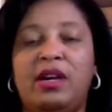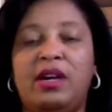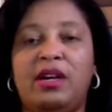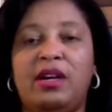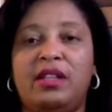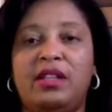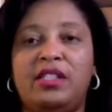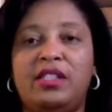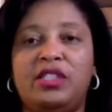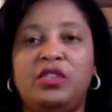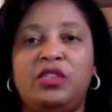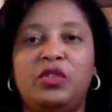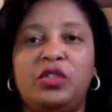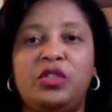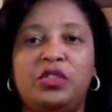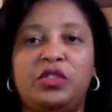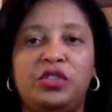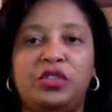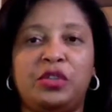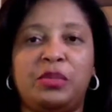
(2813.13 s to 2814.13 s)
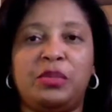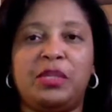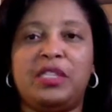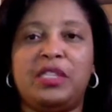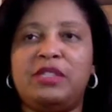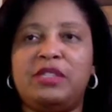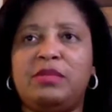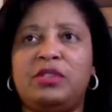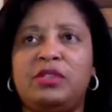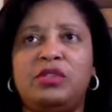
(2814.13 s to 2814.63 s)
He's going to Germany.
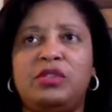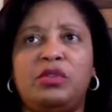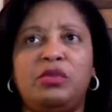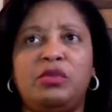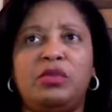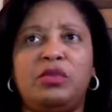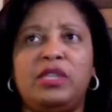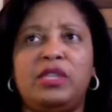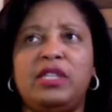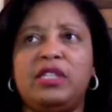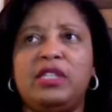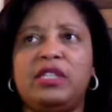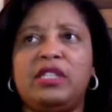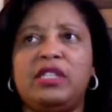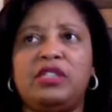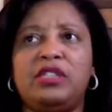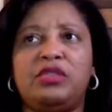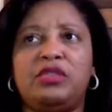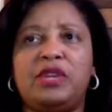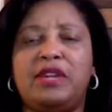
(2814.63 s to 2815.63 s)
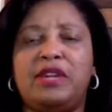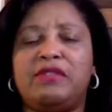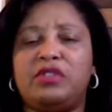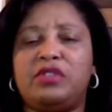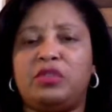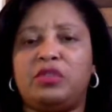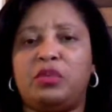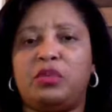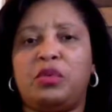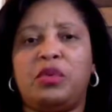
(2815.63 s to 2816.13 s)
He's been doing really good. He travels
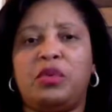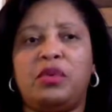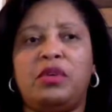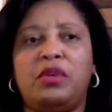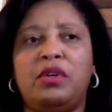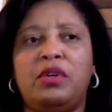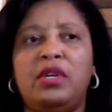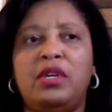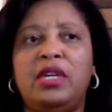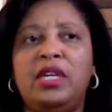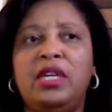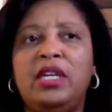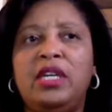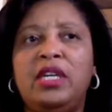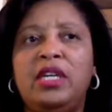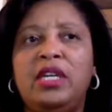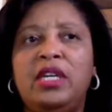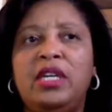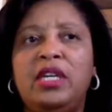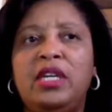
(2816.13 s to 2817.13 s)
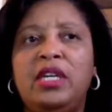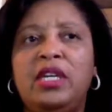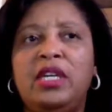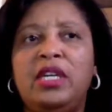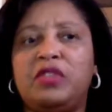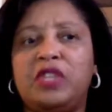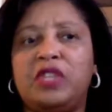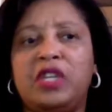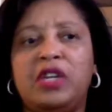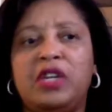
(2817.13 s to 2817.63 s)
the world. He's going over
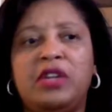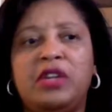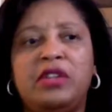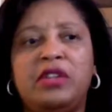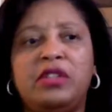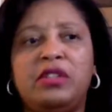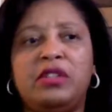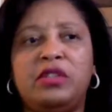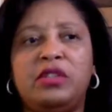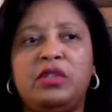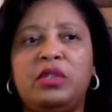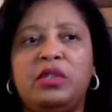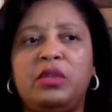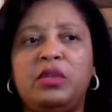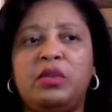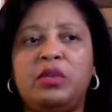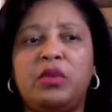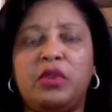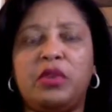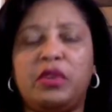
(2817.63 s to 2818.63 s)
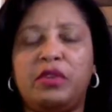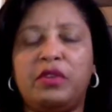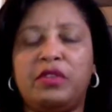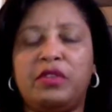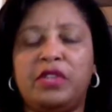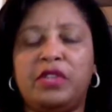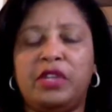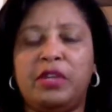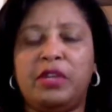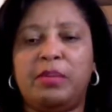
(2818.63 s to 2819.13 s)
there to do a little work over
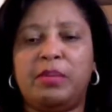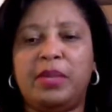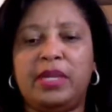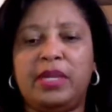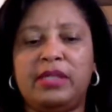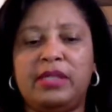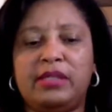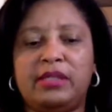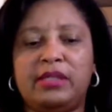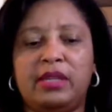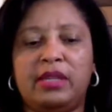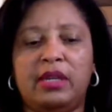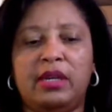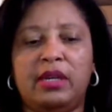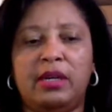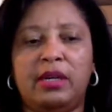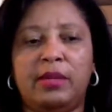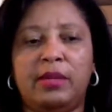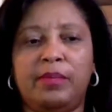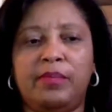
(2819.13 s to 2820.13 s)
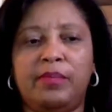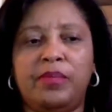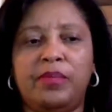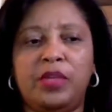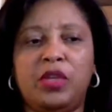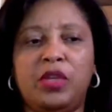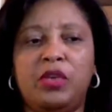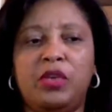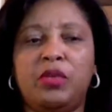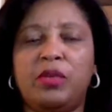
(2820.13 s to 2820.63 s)
there. Plus,
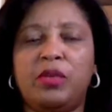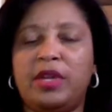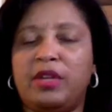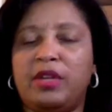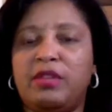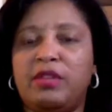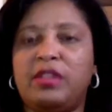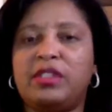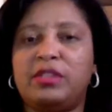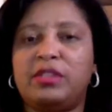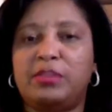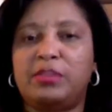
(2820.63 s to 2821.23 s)
rent across some